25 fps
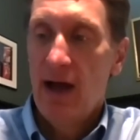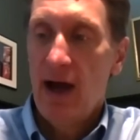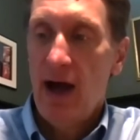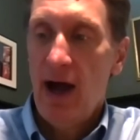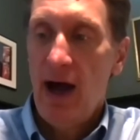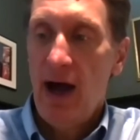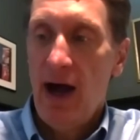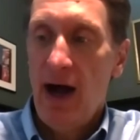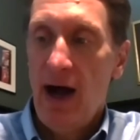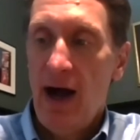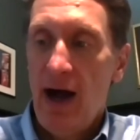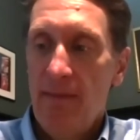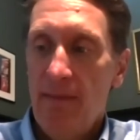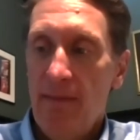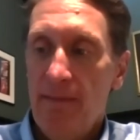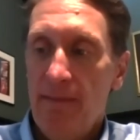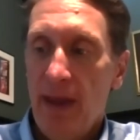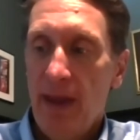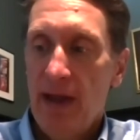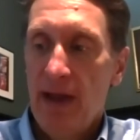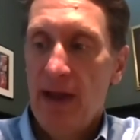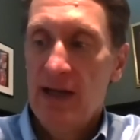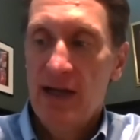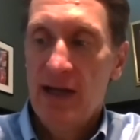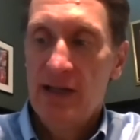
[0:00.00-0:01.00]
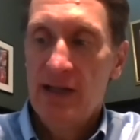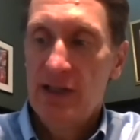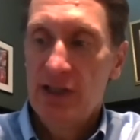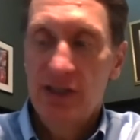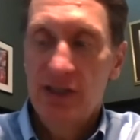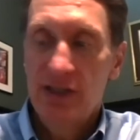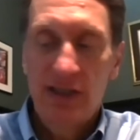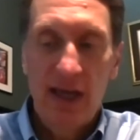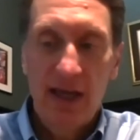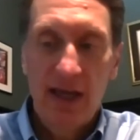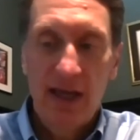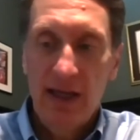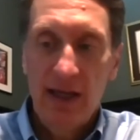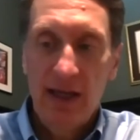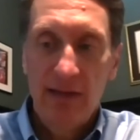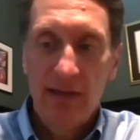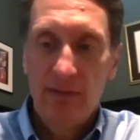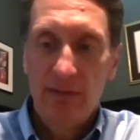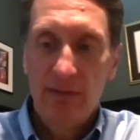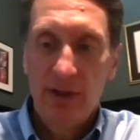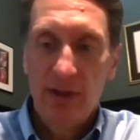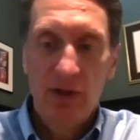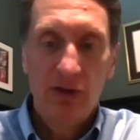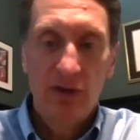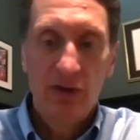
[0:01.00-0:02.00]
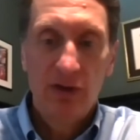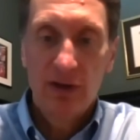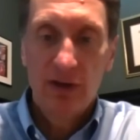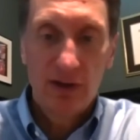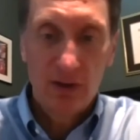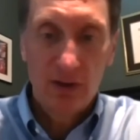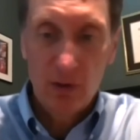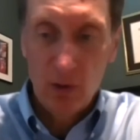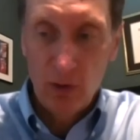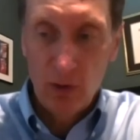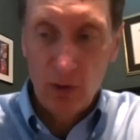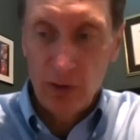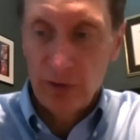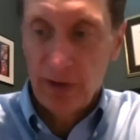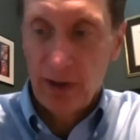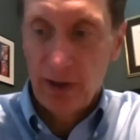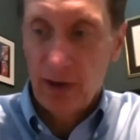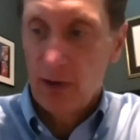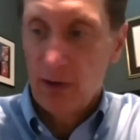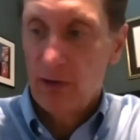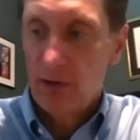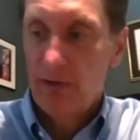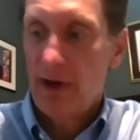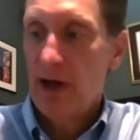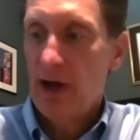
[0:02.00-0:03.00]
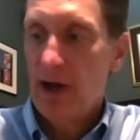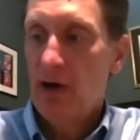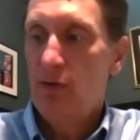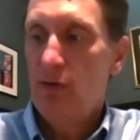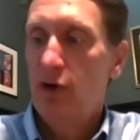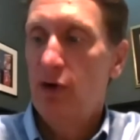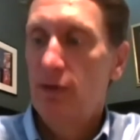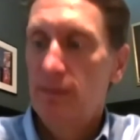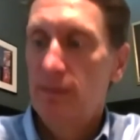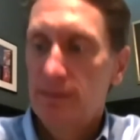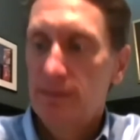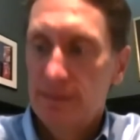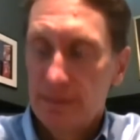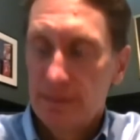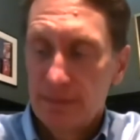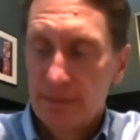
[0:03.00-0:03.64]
and then just using the tools that are available.